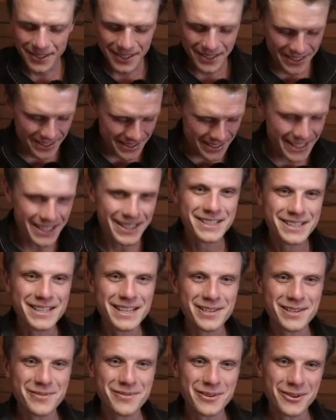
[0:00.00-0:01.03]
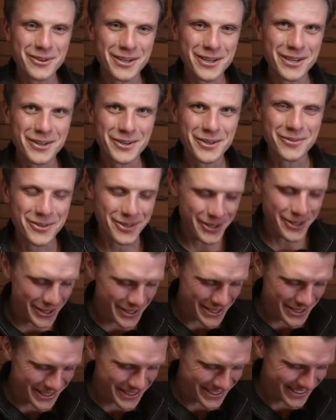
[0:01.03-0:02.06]
That is very kind of you.
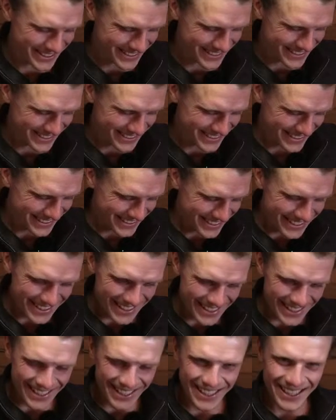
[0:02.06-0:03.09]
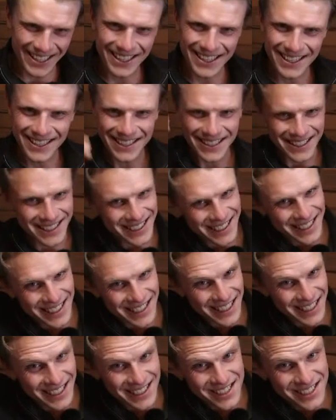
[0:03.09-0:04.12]
I actually